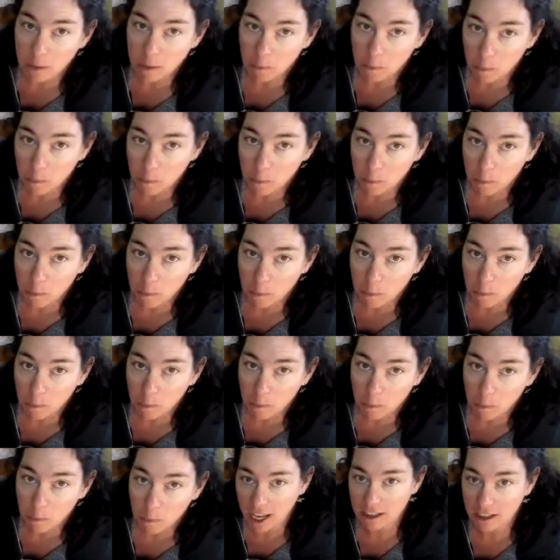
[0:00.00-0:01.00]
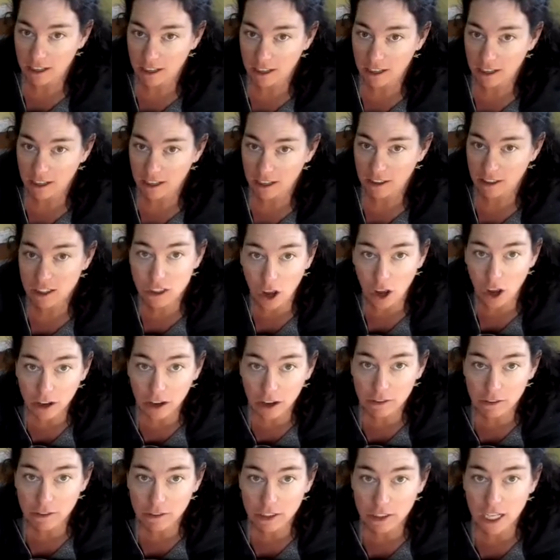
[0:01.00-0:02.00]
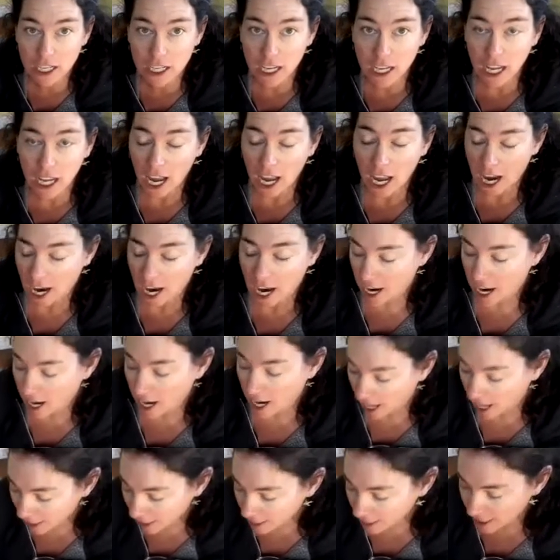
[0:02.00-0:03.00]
or the owl to be wise and soft.